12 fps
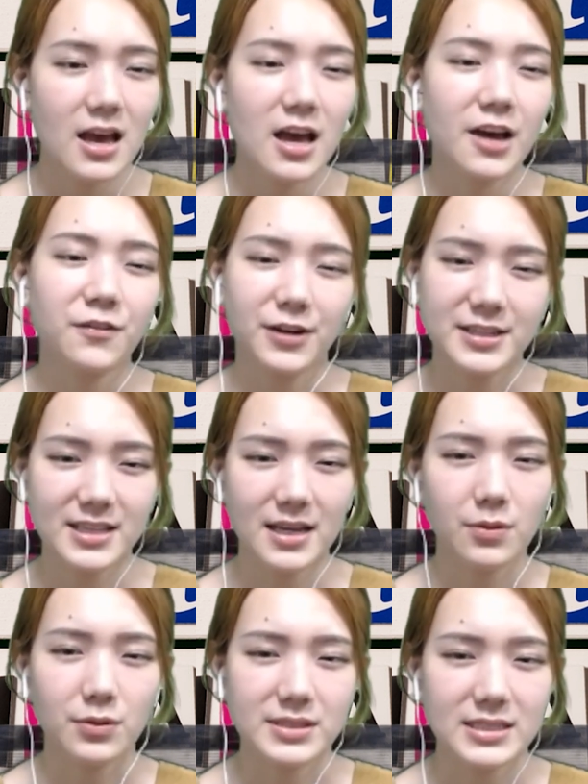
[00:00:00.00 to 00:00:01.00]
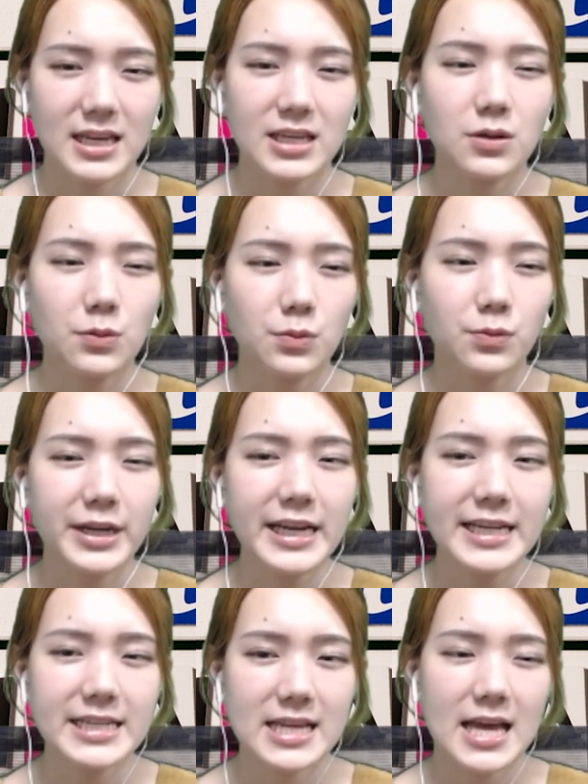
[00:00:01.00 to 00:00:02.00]
For example, say you
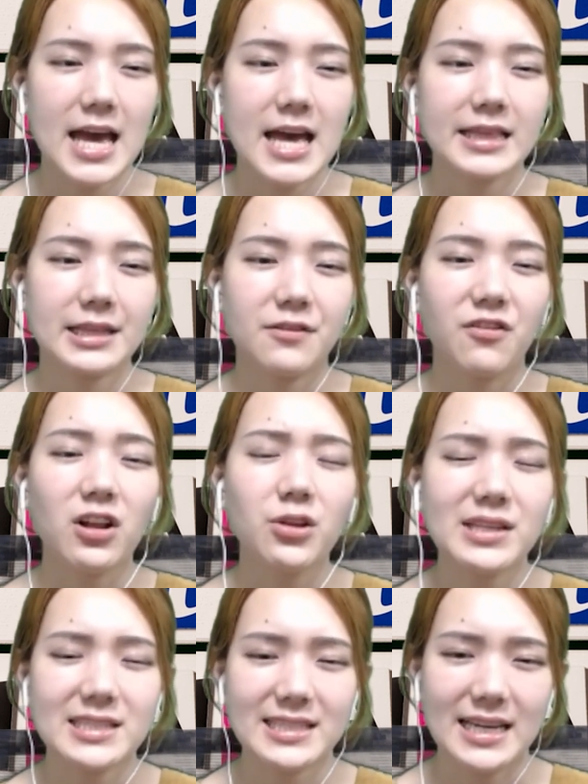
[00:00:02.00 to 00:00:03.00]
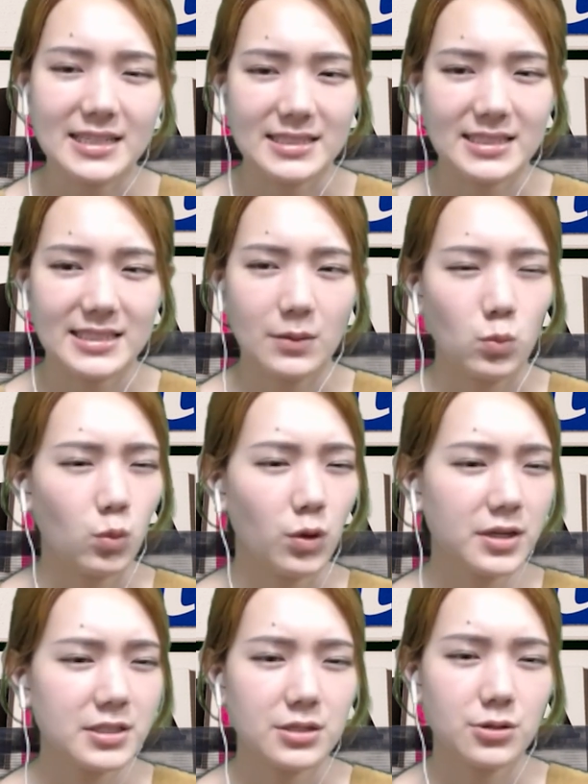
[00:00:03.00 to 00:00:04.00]
read the following sentence and
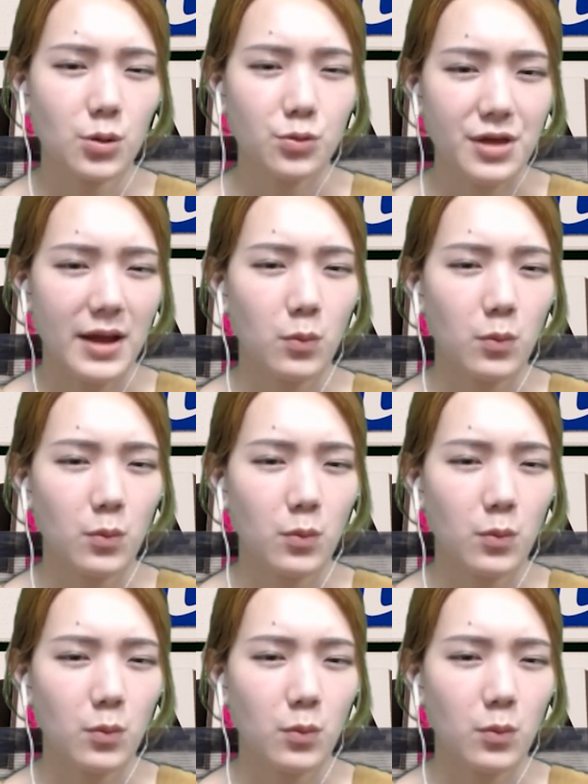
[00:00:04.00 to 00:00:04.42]
wanted to know that